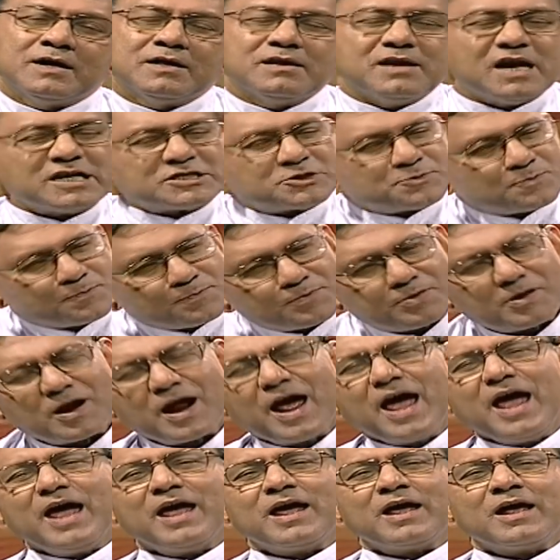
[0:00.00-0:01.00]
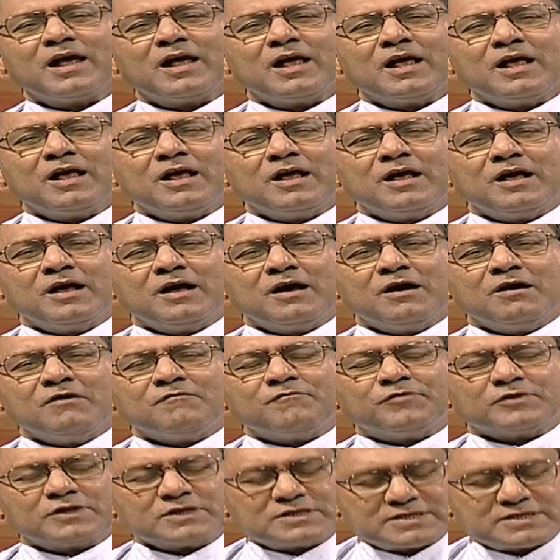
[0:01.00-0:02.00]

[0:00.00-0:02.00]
Let's pray for the